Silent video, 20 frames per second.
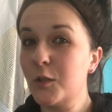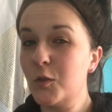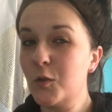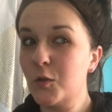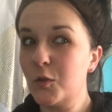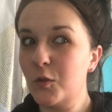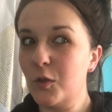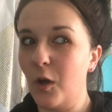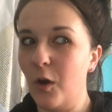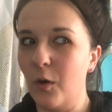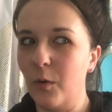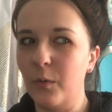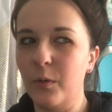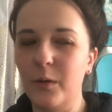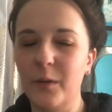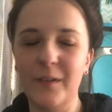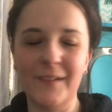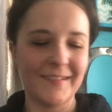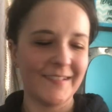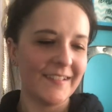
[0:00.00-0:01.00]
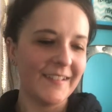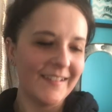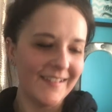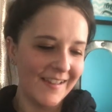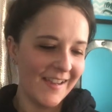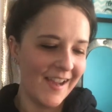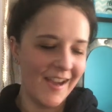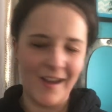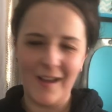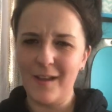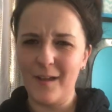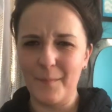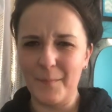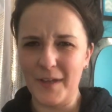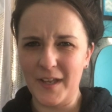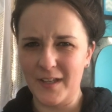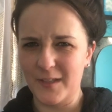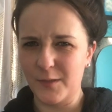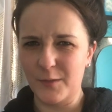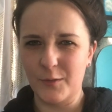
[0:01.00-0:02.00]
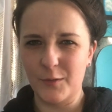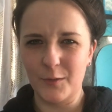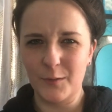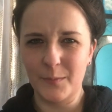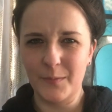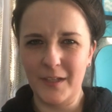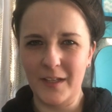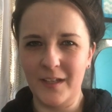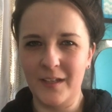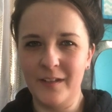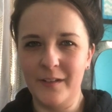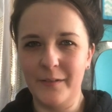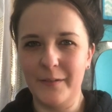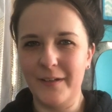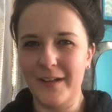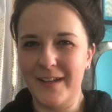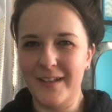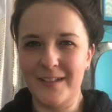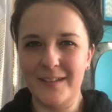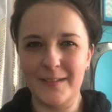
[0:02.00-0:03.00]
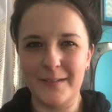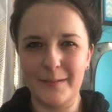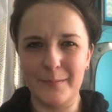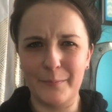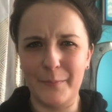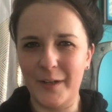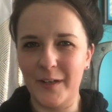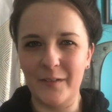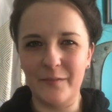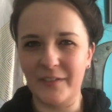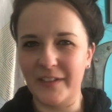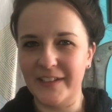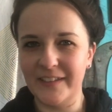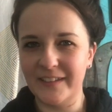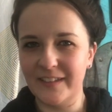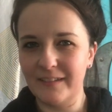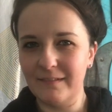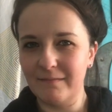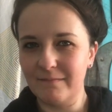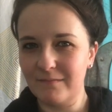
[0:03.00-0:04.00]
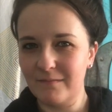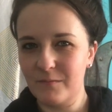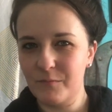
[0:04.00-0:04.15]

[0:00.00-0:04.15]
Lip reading: So, I assume that you guys might have liked it